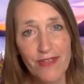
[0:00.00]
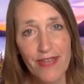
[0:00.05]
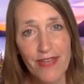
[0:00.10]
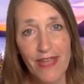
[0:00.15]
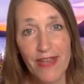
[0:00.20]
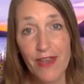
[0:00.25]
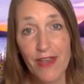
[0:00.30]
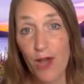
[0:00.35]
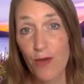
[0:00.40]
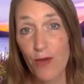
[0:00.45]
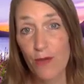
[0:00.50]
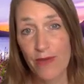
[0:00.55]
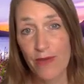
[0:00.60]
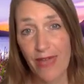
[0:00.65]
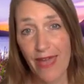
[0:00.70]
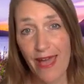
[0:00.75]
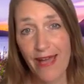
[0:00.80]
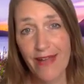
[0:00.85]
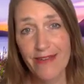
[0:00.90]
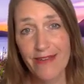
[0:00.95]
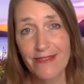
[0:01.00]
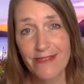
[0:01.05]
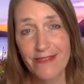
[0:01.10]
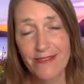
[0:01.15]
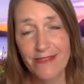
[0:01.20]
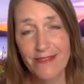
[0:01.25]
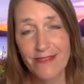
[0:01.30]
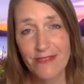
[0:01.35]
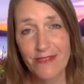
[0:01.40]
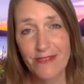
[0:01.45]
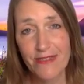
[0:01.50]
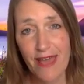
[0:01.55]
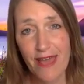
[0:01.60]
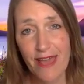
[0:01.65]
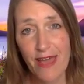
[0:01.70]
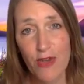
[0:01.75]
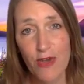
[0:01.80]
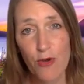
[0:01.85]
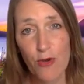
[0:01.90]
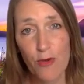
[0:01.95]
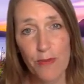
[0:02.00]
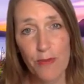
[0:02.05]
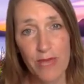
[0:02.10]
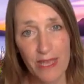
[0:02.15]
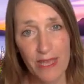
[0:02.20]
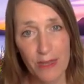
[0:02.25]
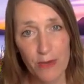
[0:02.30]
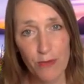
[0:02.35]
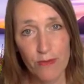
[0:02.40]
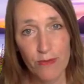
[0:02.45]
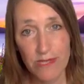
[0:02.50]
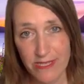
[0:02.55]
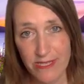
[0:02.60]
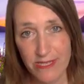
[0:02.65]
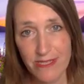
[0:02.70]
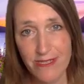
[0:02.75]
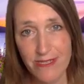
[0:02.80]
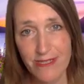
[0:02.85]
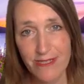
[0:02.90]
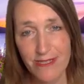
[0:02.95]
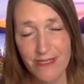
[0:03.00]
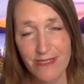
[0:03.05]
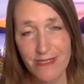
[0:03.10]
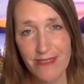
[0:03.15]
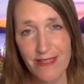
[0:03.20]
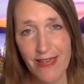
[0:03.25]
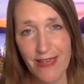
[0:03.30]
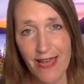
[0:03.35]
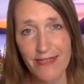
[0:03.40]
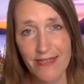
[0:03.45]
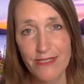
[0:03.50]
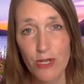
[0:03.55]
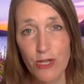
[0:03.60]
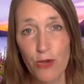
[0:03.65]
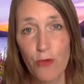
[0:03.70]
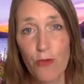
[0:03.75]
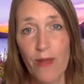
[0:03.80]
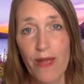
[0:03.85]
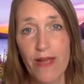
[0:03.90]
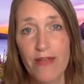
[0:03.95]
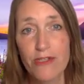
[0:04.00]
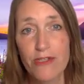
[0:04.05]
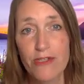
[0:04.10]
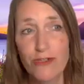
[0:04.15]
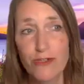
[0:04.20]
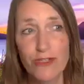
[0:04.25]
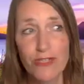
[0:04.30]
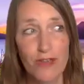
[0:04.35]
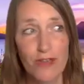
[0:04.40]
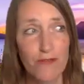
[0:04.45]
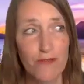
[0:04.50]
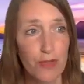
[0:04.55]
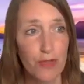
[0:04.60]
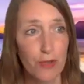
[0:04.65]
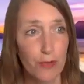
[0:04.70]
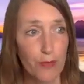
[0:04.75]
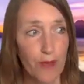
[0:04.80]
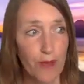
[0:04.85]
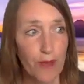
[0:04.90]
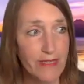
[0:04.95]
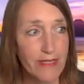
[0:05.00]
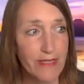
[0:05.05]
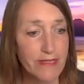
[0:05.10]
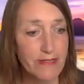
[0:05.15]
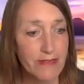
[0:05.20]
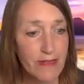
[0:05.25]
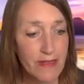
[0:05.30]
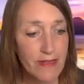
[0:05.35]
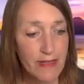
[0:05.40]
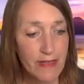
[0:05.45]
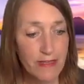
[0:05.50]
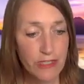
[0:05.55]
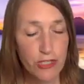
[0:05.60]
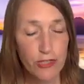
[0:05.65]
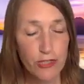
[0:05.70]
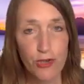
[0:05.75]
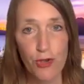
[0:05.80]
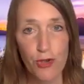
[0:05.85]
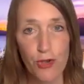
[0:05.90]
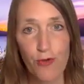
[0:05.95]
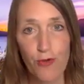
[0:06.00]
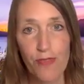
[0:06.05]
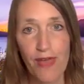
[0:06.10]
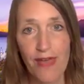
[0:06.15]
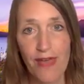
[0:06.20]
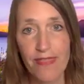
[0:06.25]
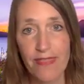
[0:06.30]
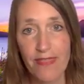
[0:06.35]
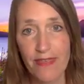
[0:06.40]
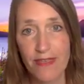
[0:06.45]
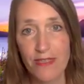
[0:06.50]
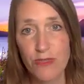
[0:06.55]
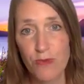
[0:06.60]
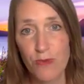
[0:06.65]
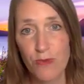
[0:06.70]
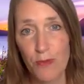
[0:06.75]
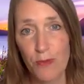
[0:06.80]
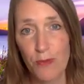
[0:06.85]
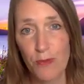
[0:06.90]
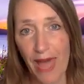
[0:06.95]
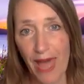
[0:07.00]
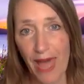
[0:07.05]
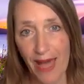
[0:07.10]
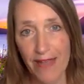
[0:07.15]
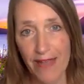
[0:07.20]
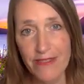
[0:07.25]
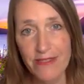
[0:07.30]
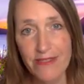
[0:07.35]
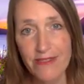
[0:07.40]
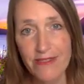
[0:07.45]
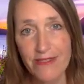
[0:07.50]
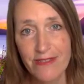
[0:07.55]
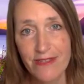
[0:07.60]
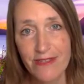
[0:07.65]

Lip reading: and not react to that or be in resistance to that, to grant yourself the grace to know that things will pass,